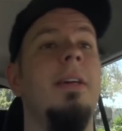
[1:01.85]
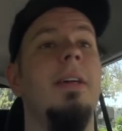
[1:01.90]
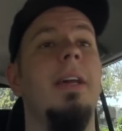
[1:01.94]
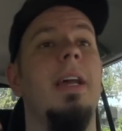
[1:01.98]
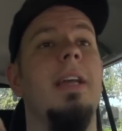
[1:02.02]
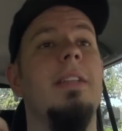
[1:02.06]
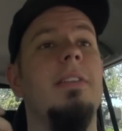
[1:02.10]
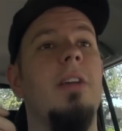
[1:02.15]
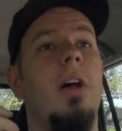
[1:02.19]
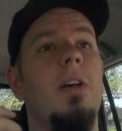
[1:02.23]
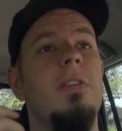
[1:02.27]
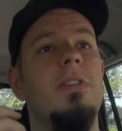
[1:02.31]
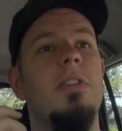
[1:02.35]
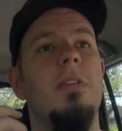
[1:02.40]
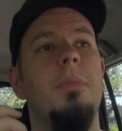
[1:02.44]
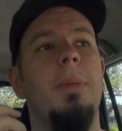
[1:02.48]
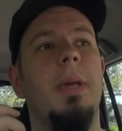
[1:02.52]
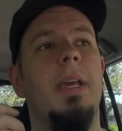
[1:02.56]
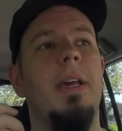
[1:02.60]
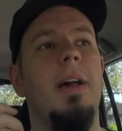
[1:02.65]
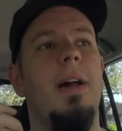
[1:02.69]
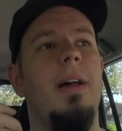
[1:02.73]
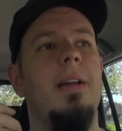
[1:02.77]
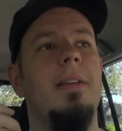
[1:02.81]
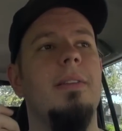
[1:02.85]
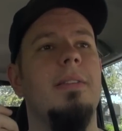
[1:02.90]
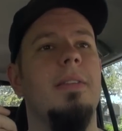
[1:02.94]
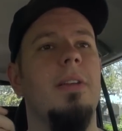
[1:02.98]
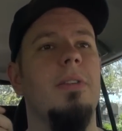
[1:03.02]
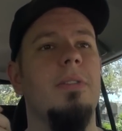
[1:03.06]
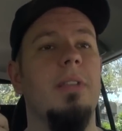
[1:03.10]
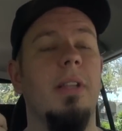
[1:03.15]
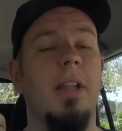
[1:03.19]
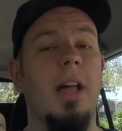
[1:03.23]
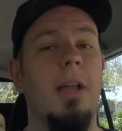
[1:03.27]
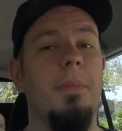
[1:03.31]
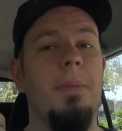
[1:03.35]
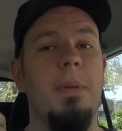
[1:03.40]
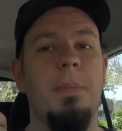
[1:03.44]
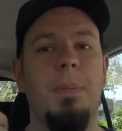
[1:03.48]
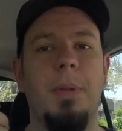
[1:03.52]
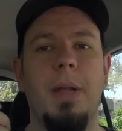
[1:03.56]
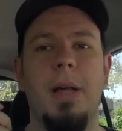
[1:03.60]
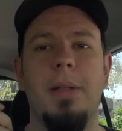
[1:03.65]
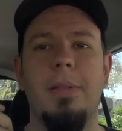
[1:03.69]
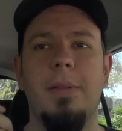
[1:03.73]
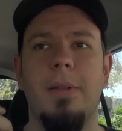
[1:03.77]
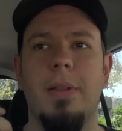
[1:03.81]
it's also because there's a lot of
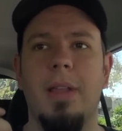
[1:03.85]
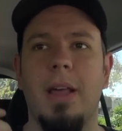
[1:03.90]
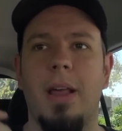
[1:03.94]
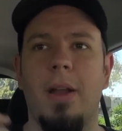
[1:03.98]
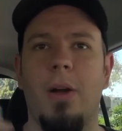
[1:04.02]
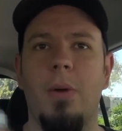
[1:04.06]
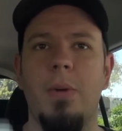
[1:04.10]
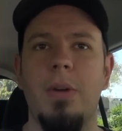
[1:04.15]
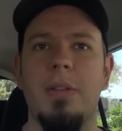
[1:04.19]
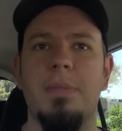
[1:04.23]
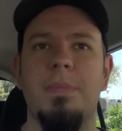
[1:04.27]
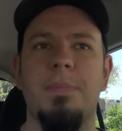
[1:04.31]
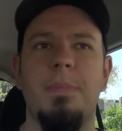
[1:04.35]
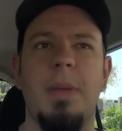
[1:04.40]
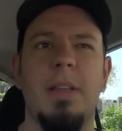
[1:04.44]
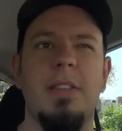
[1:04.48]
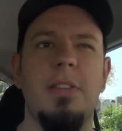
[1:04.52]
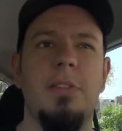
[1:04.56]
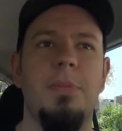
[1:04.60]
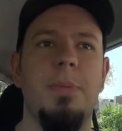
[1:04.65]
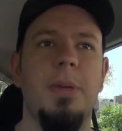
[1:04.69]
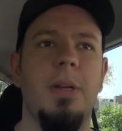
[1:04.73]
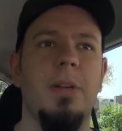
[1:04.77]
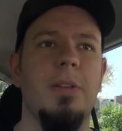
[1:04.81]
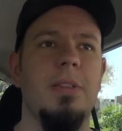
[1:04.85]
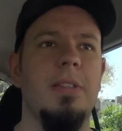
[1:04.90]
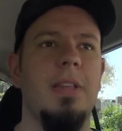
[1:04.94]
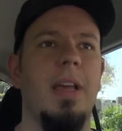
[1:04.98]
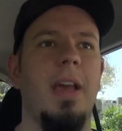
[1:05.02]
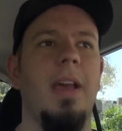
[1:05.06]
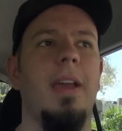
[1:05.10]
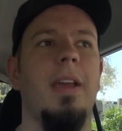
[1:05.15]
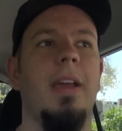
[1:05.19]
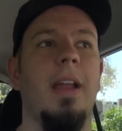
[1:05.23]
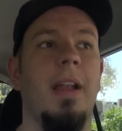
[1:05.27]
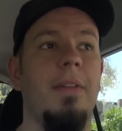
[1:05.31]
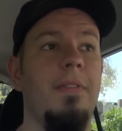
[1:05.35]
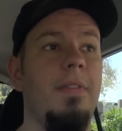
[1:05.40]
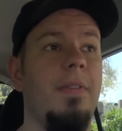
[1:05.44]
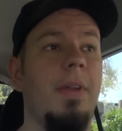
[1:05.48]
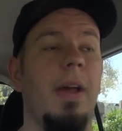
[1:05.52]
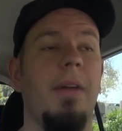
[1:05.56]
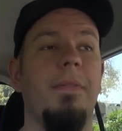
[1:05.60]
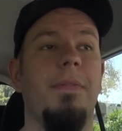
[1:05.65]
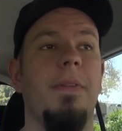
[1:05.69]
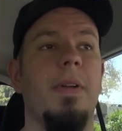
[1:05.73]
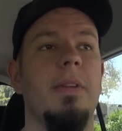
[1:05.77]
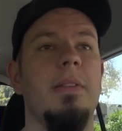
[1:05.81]
people out there that always message me or say, and I've
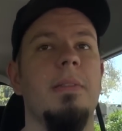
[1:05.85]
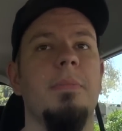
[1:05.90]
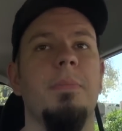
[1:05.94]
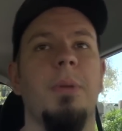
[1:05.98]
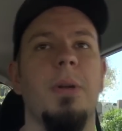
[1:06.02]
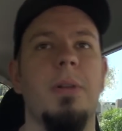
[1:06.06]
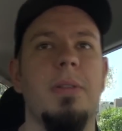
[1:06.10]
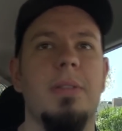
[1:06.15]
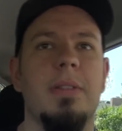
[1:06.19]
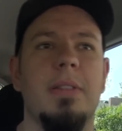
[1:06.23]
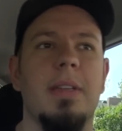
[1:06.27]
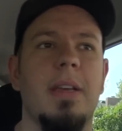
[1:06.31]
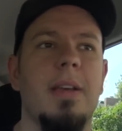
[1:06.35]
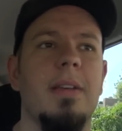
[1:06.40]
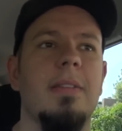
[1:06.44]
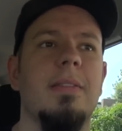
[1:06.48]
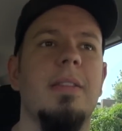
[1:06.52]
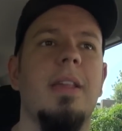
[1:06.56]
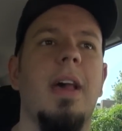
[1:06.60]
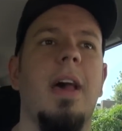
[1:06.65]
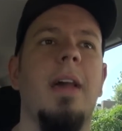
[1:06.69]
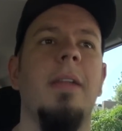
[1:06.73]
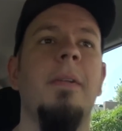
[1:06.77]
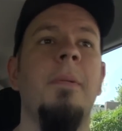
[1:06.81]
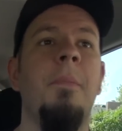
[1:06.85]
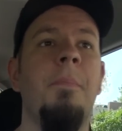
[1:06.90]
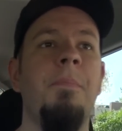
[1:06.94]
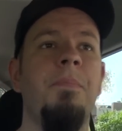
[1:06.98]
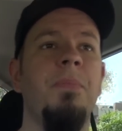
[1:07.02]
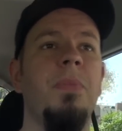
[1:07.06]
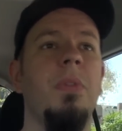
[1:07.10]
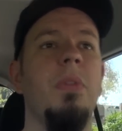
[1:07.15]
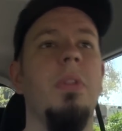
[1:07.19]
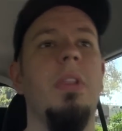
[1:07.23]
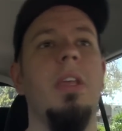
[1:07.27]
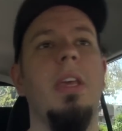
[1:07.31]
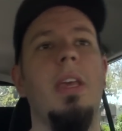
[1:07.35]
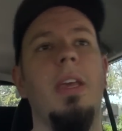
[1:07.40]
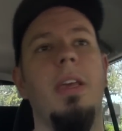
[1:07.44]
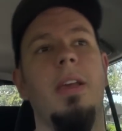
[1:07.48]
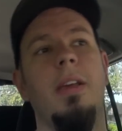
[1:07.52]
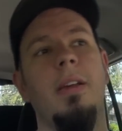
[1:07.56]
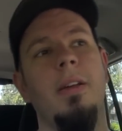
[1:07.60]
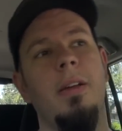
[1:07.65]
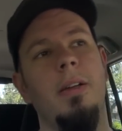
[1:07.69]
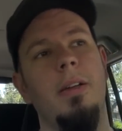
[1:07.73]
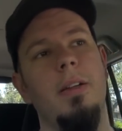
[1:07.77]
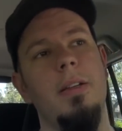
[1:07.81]
had friends in person say this, that
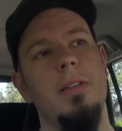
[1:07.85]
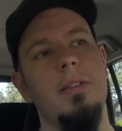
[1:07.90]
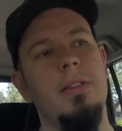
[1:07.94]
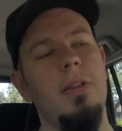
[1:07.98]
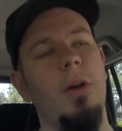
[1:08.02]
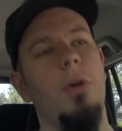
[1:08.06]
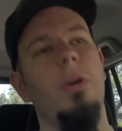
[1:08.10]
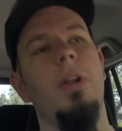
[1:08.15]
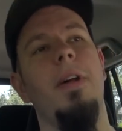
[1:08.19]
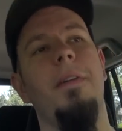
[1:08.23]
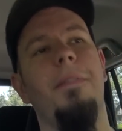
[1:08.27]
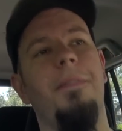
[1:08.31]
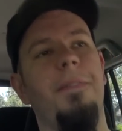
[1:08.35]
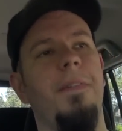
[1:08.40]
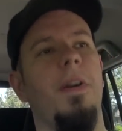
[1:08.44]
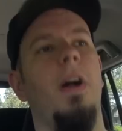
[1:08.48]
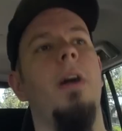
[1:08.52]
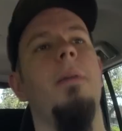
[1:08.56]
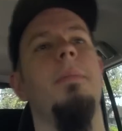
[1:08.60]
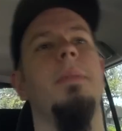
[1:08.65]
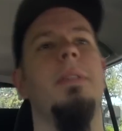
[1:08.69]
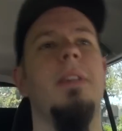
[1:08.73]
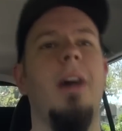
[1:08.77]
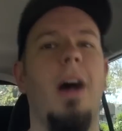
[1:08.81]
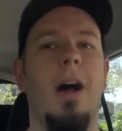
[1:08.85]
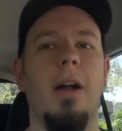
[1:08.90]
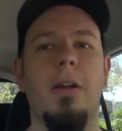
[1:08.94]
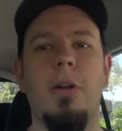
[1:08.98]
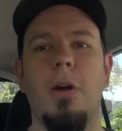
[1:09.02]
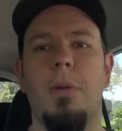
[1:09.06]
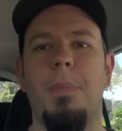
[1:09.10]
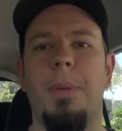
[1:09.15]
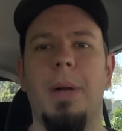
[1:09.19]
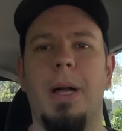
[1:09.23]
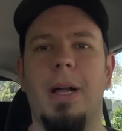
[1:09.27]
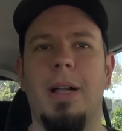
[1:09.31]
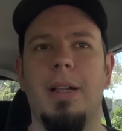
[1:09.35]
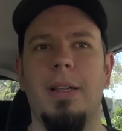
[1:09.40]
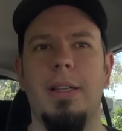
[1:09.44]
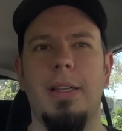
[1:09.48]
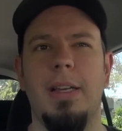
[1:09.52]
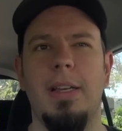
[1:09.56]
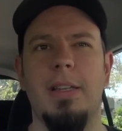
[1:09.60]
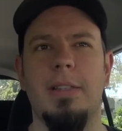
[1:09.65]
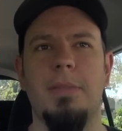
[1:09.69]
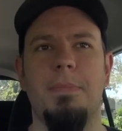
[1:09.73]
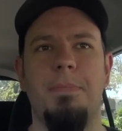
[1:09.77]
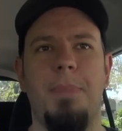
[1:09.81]
the soda from Taco Bell
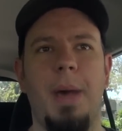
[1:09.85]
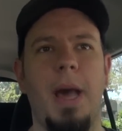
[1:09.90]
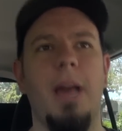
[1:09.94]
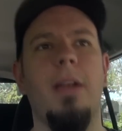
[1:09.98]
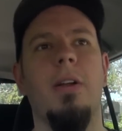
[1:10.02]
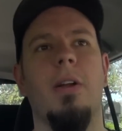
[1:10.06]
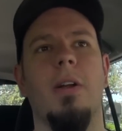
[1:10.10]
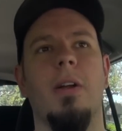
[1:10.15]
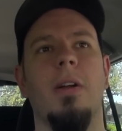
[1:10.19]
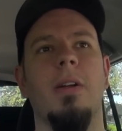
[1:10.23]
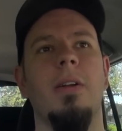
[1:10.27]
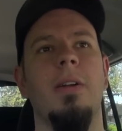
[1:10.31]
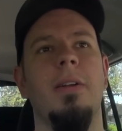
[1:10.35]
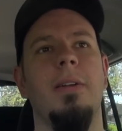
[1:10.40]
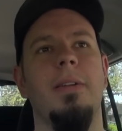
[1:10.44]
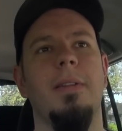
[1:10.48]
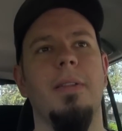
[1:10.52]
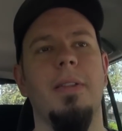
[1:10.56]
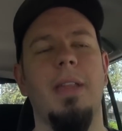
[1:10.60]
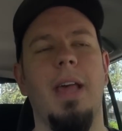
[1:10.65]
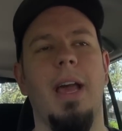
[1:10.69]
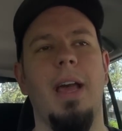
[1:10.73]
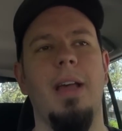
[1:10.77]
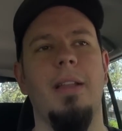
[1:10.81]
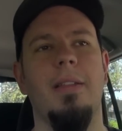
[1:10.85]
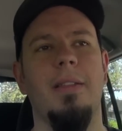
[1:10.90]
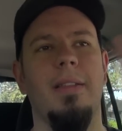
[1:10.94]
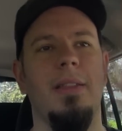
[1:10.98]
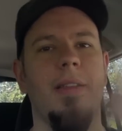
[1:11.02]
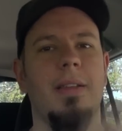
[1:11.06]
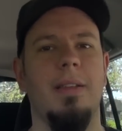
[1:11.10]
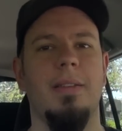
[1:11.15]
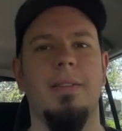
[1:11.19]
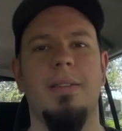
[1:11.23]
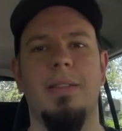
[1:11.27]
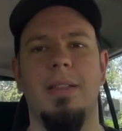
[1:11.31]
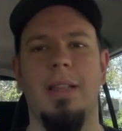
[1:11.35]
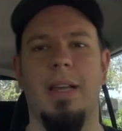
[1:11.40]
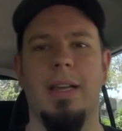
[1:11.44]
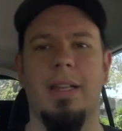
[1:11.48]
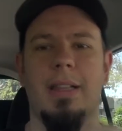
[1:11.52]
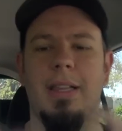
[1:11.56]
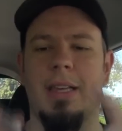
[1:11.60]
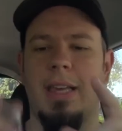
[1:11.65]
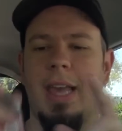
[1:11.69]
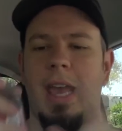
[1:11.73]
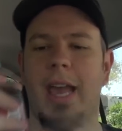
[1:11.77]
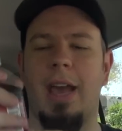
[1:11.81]
is better than the like
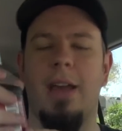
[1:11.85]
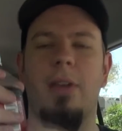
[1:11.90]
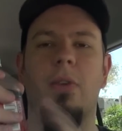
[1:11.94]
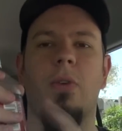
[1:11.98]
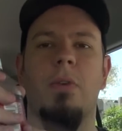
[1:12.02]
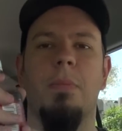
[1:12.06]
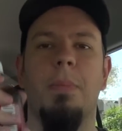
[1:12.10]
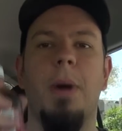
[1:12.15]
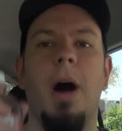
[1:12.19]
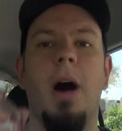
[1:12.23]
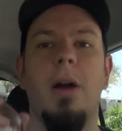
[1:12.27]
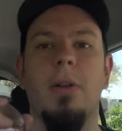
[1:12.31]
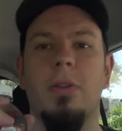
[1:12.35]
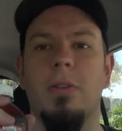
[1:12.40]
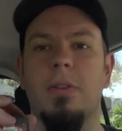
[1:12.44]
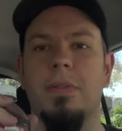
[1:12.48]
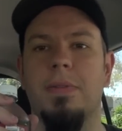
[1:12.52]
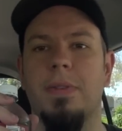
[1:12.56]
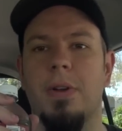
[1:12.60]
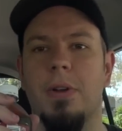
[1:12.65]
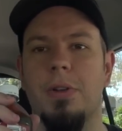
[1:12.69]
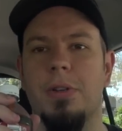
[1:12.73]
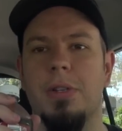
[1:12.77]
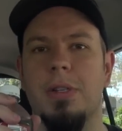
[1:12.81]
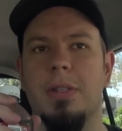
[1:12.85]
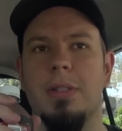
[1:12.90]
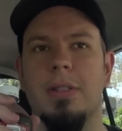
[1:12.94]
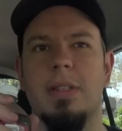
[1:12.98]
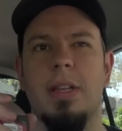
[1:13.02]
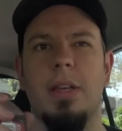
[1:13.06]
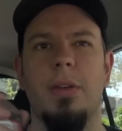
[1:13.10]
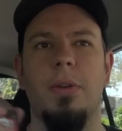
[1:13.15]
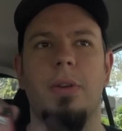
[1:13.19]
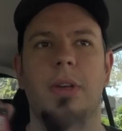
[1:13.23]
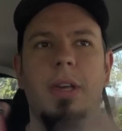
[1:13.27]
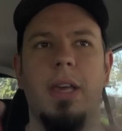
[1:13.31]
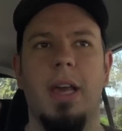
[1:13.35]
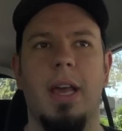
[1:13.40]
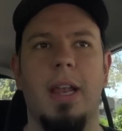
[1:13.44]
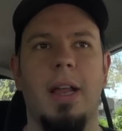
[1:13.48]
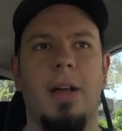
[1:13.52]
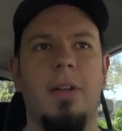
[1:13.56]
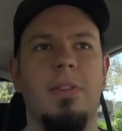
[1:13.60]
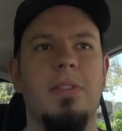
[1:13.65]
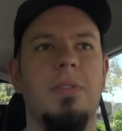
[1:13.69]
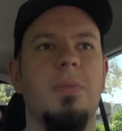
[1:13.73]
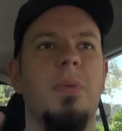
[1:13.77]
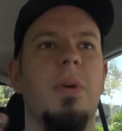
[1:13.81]
the can or bottled versions that you can get
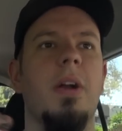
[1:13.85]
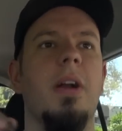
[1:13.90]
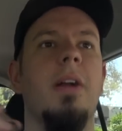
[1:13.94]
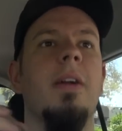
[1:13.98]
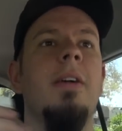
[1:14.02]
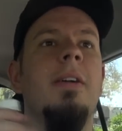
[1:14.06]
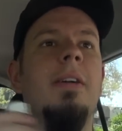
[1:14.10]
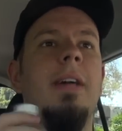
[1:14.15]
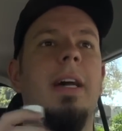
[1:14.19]
elsewhere.